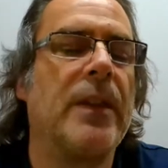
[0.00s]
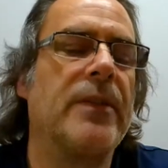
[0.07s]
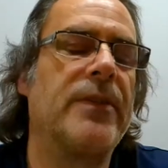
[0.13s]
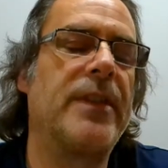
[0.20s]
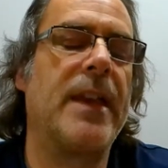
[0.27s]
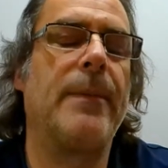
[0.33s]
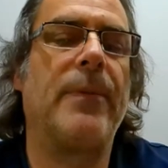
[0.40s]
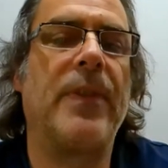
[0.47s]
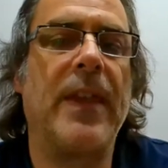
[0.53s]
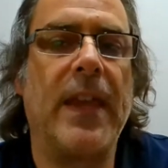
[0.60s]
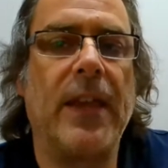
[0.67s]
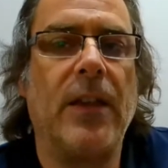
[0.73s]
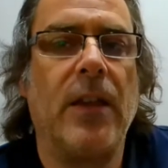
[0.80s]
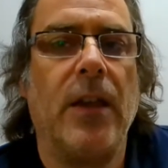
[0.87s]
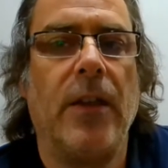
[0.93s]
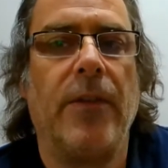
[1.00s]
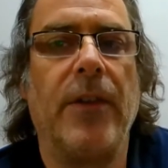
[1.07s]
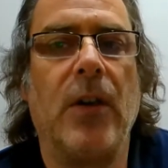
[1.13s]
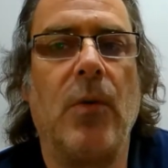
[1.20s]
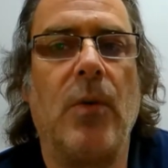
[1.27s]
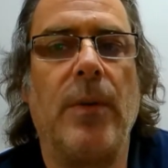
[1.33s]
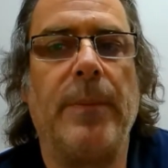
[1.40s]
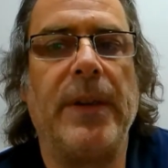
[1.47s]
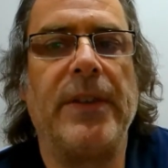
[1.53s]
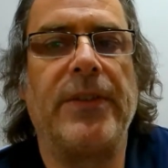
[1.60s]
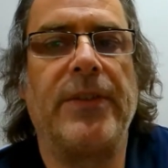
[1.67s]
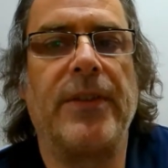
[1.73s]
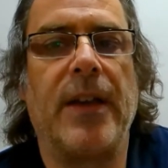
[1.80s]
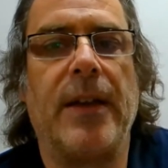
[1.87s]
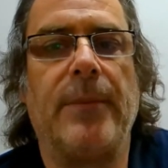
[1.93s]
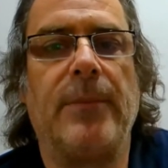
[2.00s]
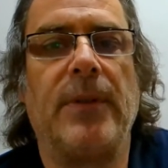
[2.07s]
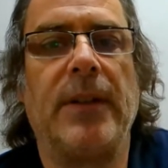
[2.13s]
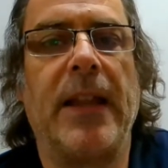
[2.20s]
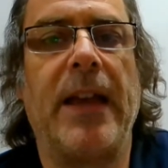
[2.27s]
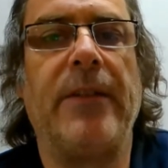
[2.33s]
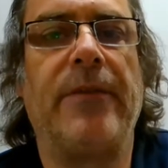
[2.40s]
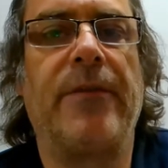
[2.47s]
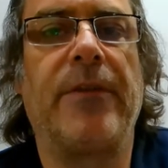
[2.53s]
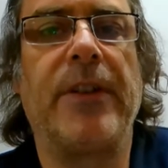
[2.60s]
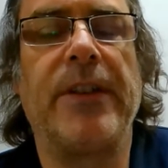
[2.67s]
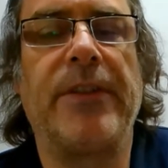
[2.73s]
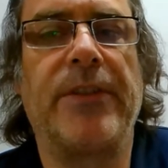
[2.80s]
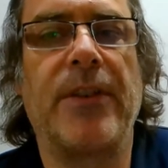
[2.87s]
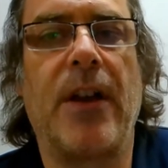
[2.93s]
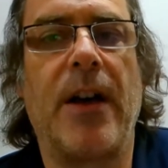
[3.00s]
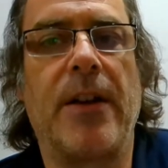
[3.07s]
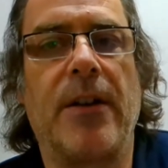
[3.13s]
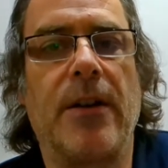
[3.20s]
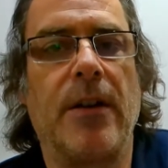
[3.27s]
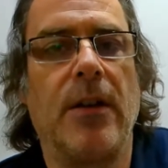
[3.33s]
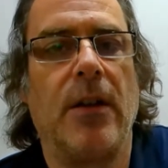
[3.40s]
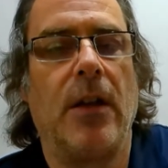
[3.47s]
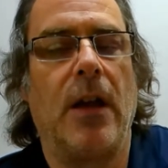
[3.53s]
Same thing, there will be some lead-free solder